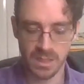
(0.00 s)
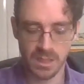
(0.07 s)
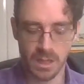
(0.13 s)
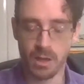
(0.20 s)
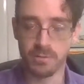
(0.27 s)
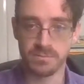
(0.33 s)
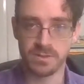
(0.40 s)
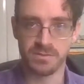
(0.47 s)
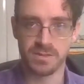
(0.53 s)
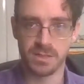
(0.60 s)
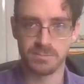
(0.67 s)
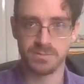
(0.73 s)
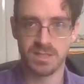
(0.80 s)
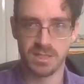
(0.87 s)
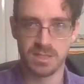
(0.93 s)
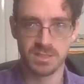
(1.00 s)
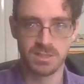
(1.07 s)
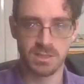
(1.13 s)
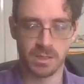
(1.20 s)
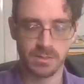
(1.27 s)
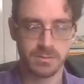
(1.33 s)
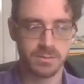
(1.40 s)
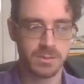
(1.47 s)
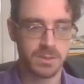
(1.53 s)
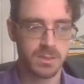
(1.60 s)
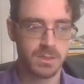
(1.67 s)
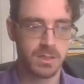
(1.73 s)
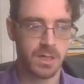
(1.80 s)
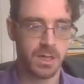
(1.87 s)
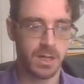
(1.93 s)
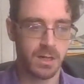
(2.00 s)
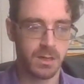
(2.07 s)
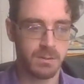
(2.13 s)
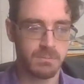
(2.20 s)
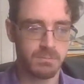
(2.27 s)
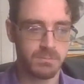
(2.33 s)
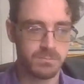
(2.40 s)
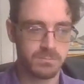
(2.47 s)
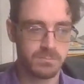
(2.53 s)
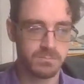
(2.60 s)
Oftentimes that is done. I